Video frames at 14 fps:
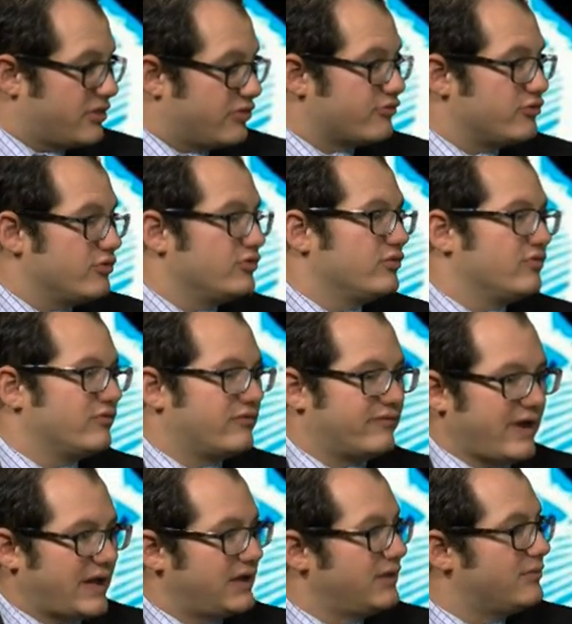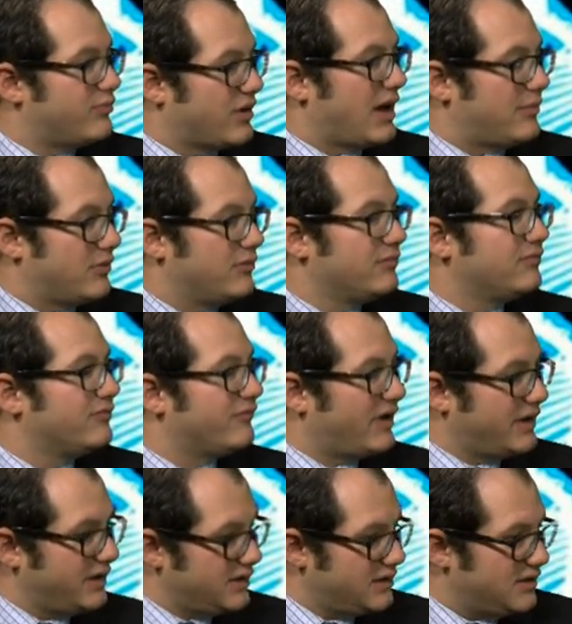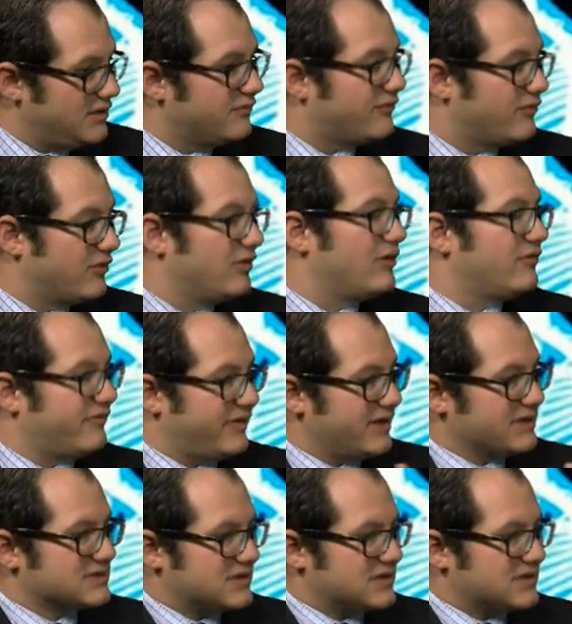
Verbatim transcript: through finding a problem, finding a need for a fix,